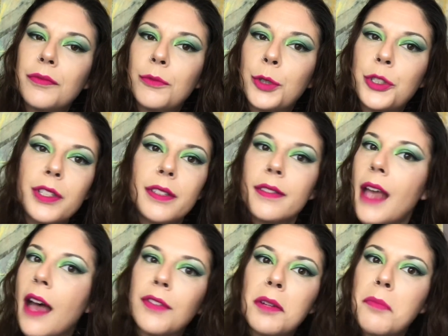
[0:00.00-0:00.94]
We're just
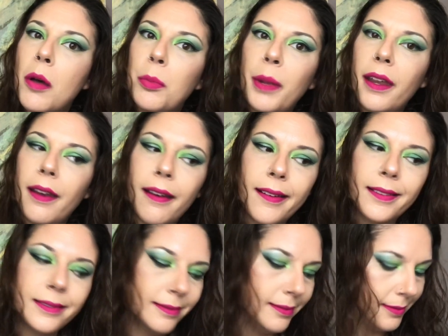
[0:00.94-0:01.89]
having a moment here.
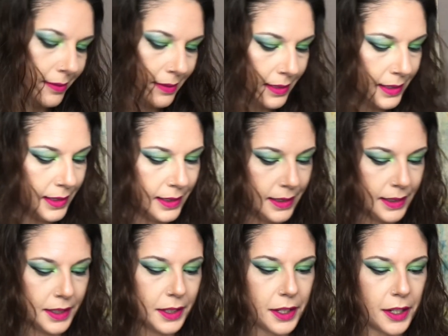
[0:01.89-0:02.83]

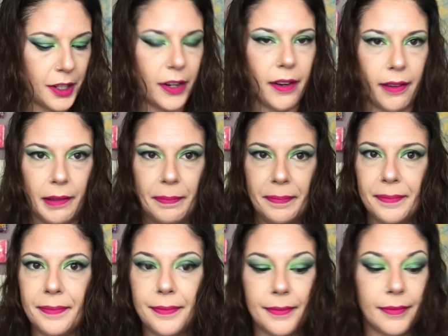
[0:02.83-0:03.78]
All right.
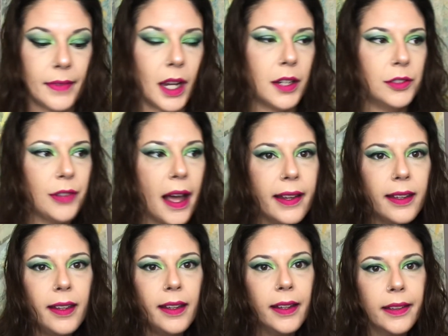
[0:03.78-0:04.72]
Are you
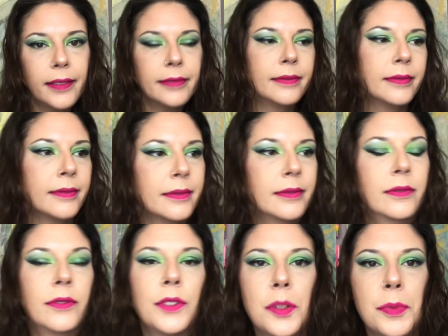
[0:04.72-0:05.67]
liking?
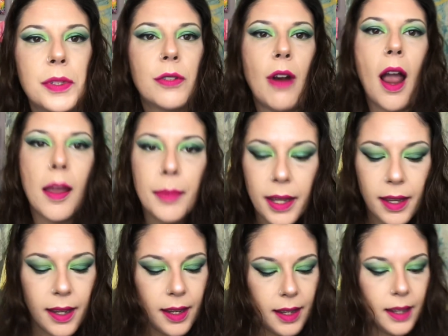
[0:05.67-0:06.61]

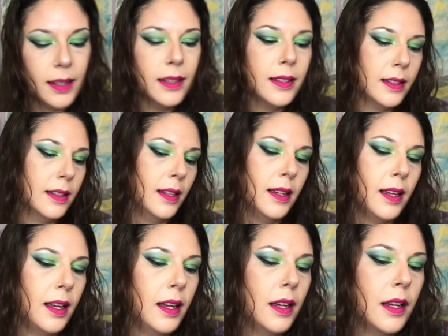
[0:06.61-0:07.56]
Subscribing?
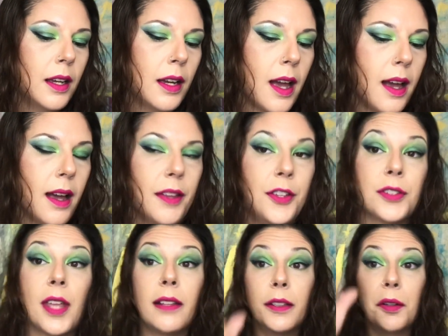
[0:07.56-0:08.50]
There's
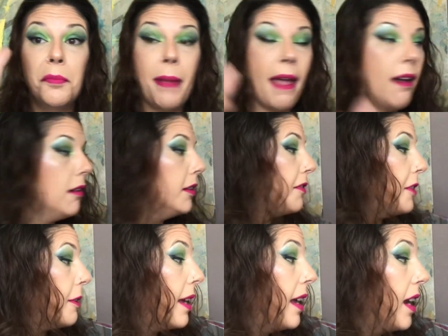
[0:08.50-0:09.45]
that little bell. If
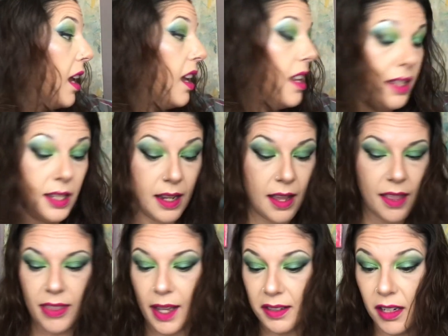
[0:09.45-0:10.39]
you hit it,
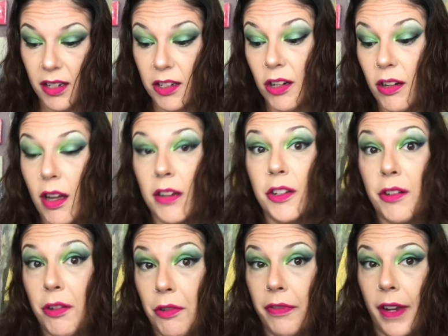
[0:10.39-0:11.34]
that's going to turn on your
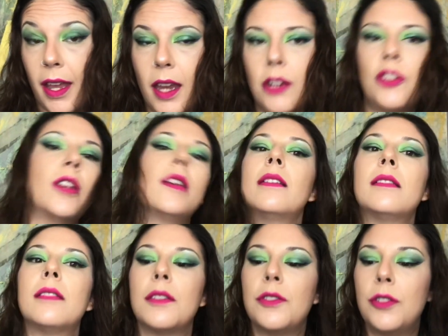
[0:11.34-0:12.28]

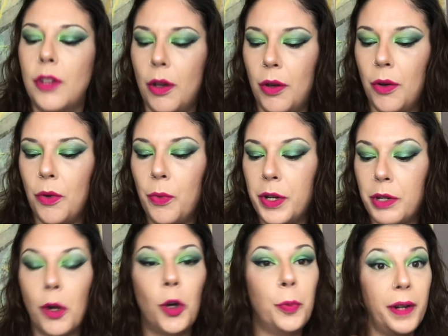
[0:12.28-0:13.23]
notifications. So when you
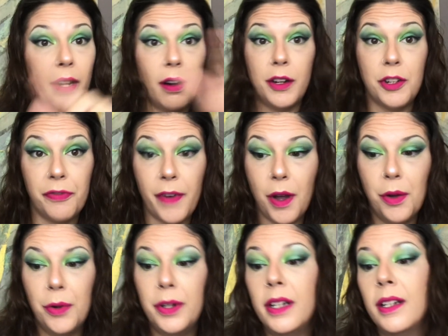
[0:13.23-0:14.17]
open it on your
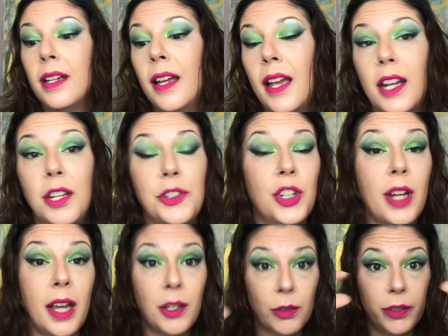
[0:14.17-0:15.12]
phone and you
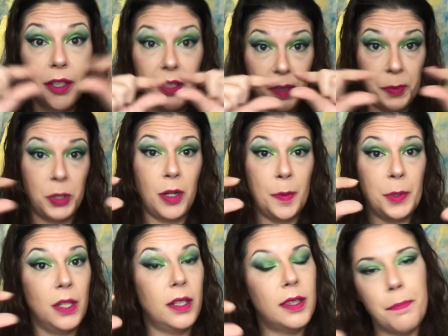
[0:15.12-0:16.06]
check your little
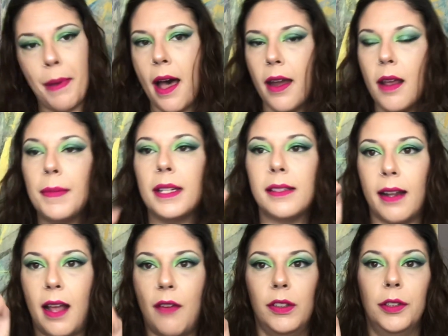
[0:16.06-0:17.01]
subscription at the bottom, it's going
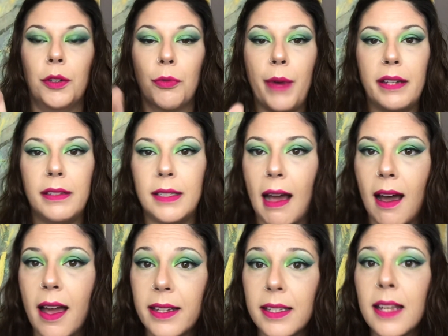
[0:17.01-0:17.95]
to have a little red
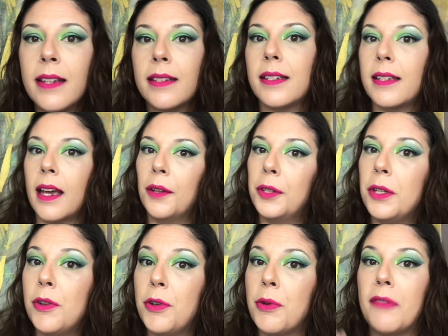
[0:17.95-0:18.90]
dot to tell you
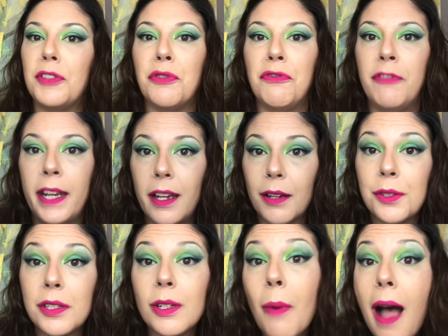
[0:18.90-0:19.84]
you have new
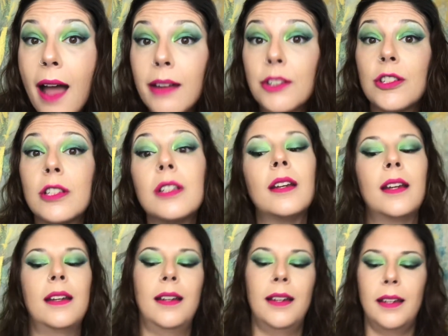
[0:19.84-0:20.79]
videos to watch.
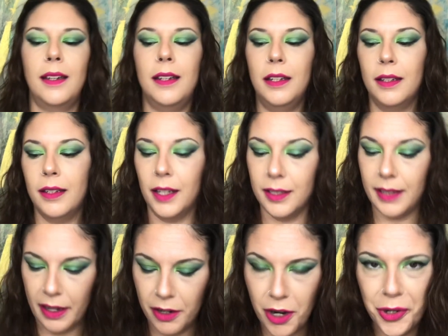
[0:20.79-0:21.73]
Because
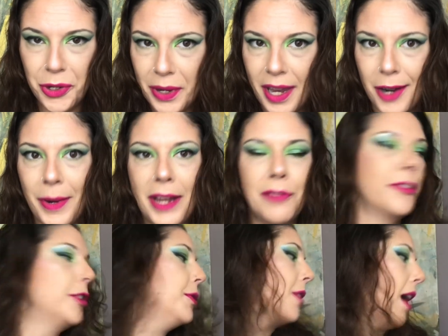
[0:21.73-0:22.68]
I know you can't wait for
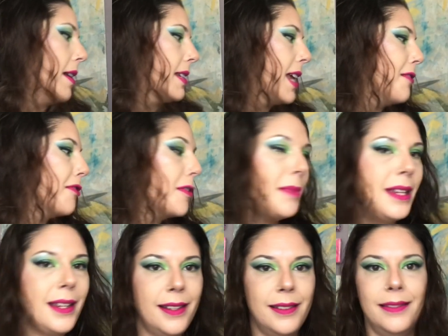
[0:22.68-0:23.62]
new content from
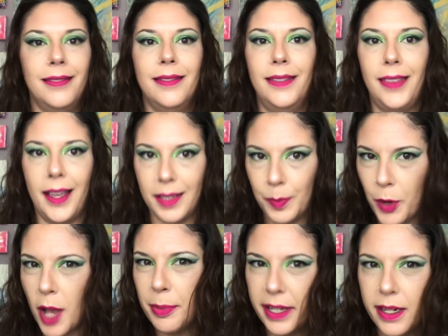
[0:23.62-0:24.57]
me. That's
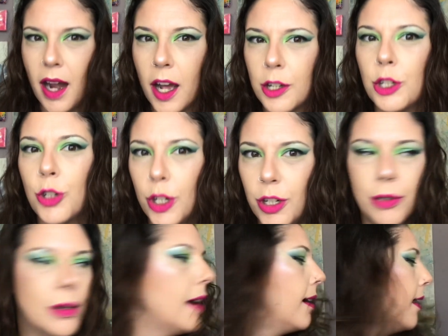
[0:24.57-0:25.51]
probably not true.
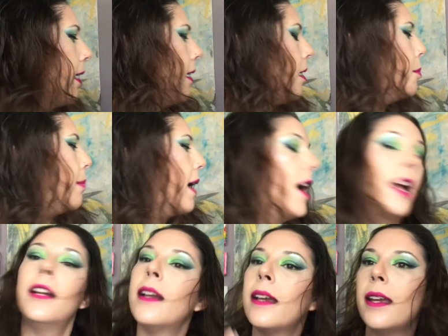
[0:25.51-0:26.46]
But
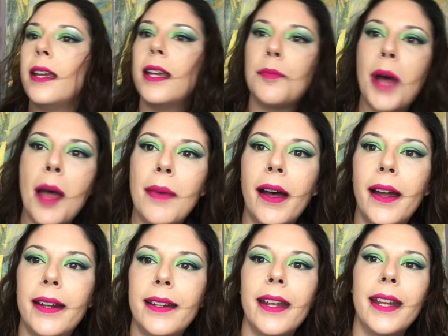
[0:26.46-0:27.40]
in my
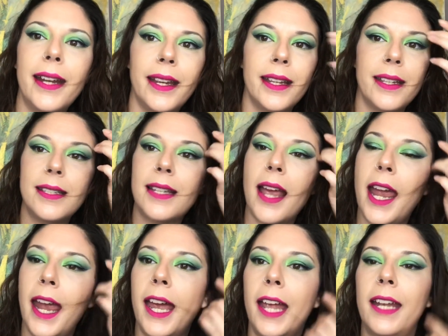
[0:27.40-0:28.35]
mind, it is.
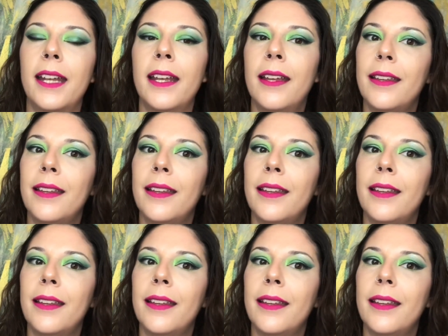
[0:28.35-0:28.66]
And